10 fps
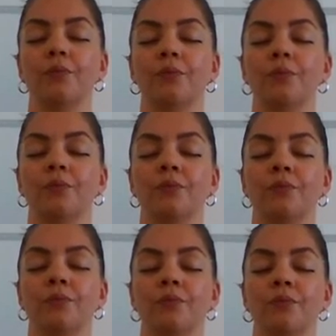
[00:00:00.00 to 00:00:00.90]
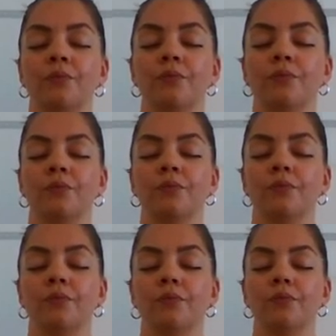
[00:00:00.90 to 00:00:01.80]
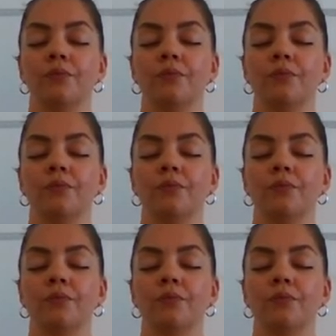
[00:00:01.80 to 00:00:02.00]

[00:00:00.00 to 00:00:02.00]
(silence)